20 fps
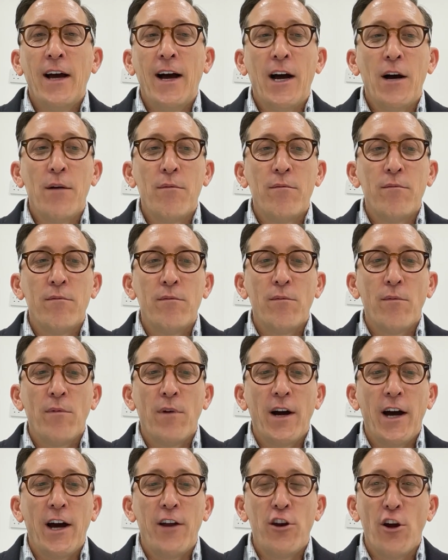And
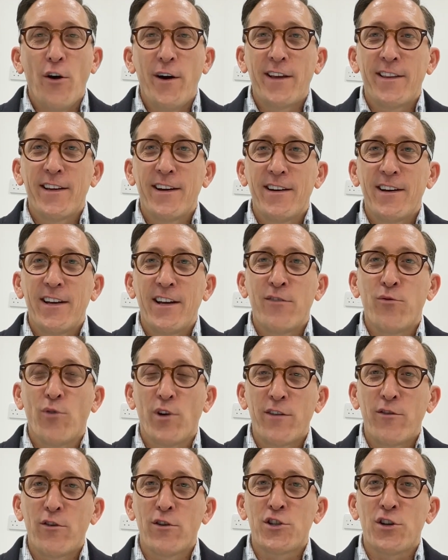knowing that if
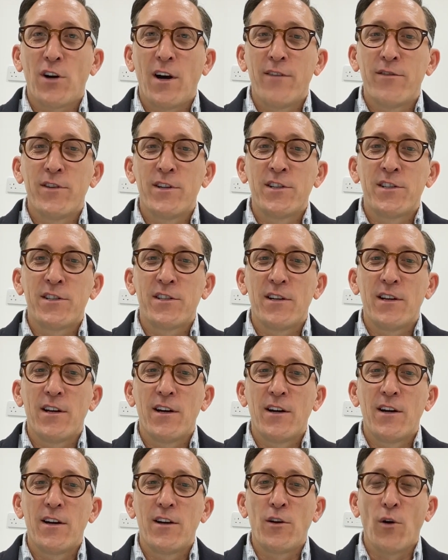one of your drivers,
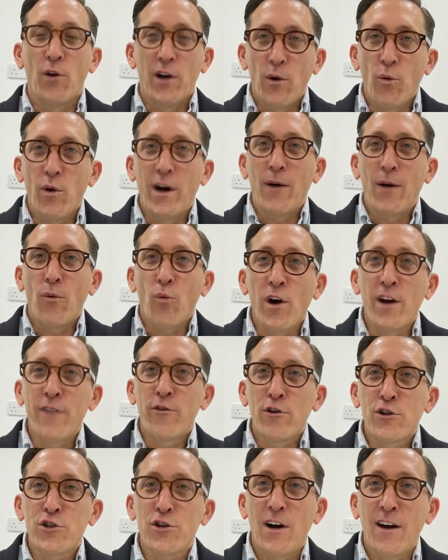
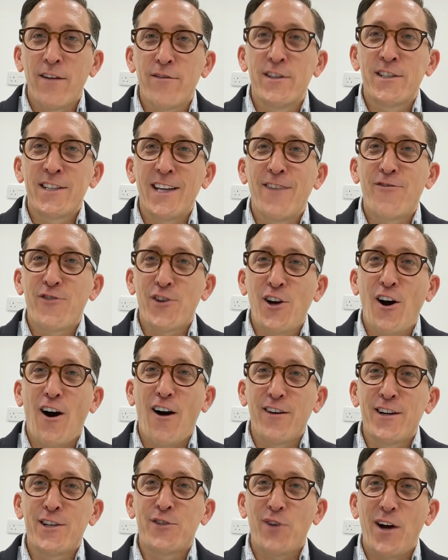if the
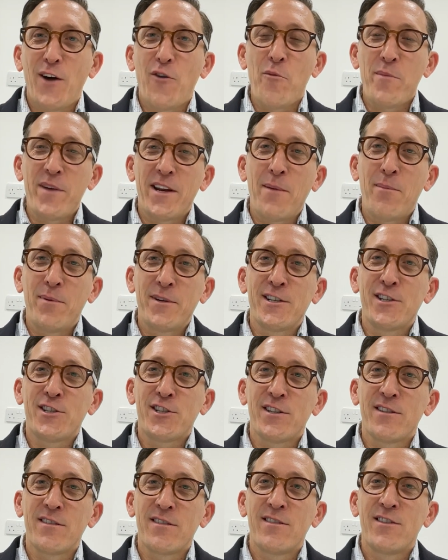car is right, will be in a
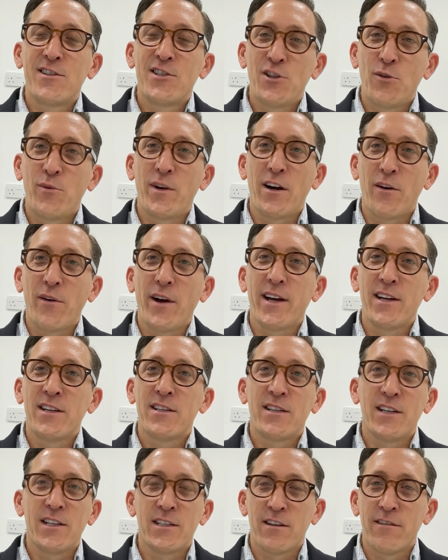position to win a
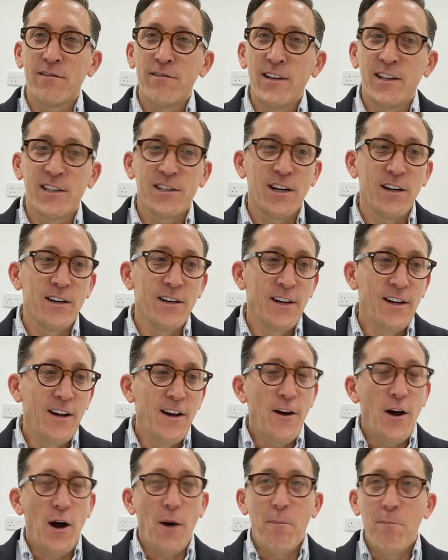race is a
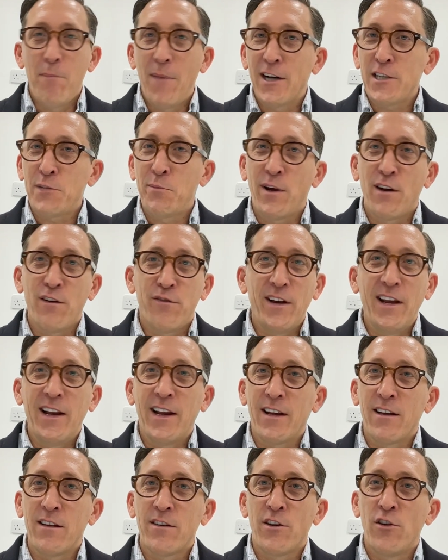much better
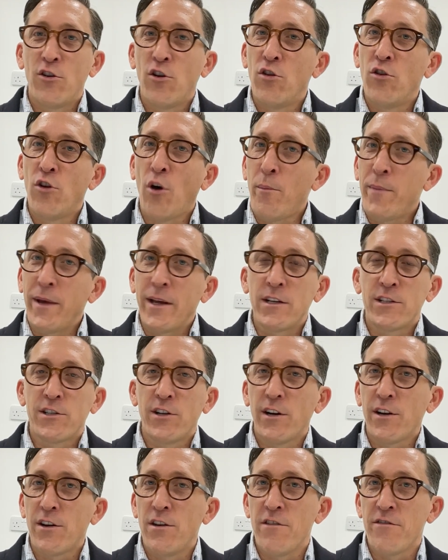feeling than not being
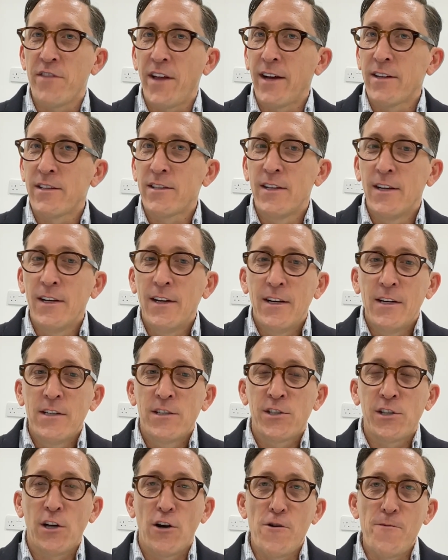certain of that.
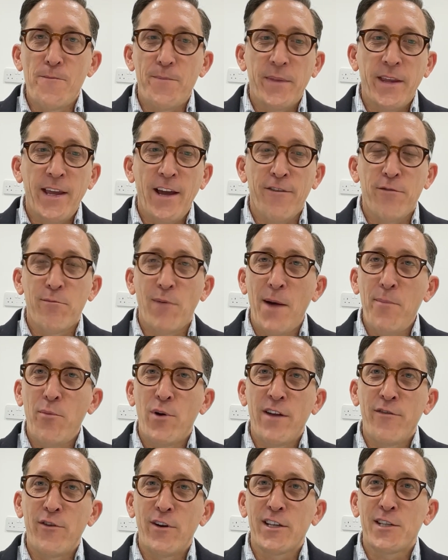So yeah, from my
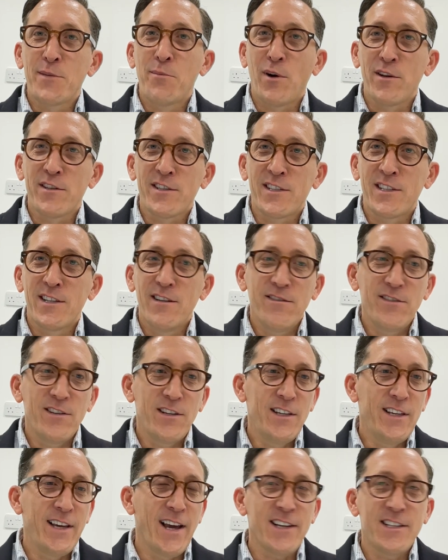point of view, it's a positive.
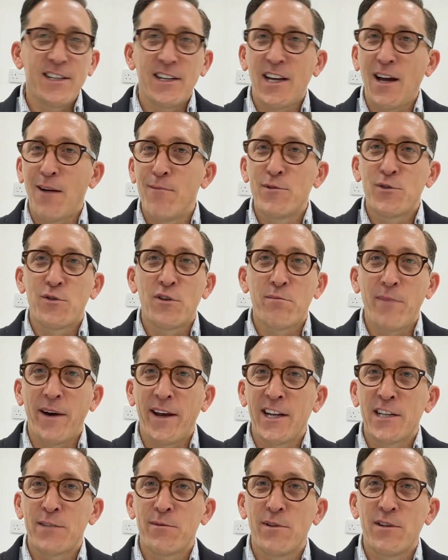Yes, it comes with
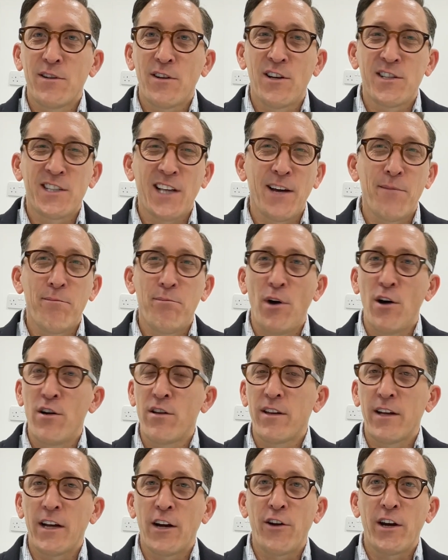management, because they're
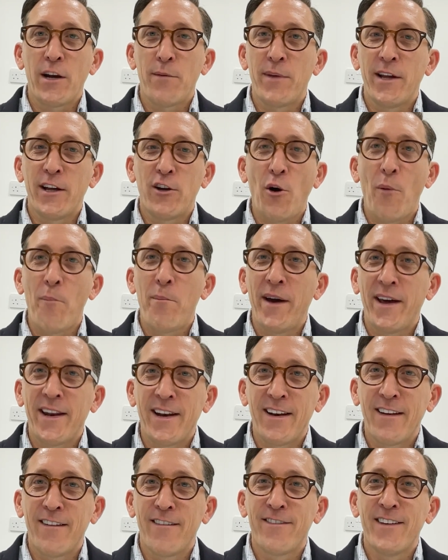both incredibly
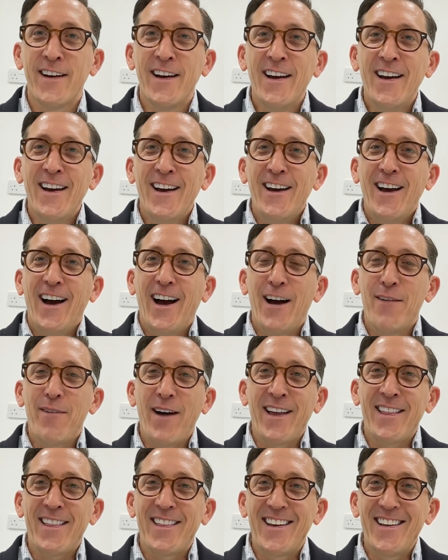competitive
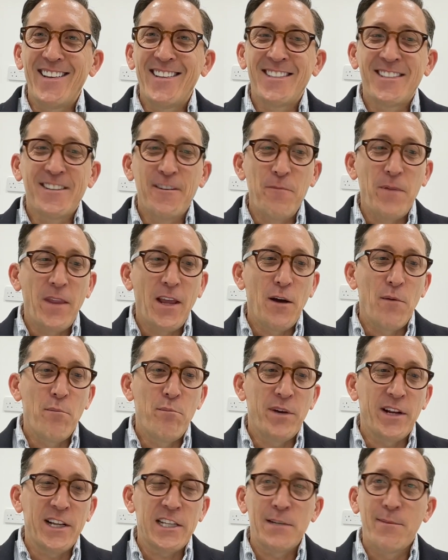athletes,
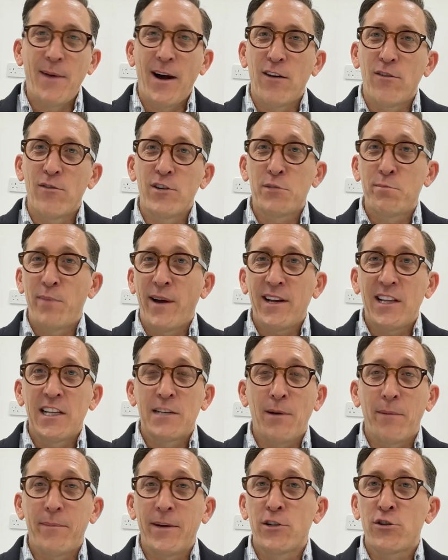but it's about respect.
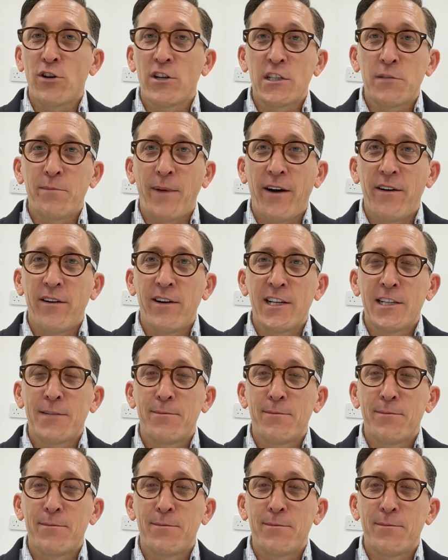It's about being transparent.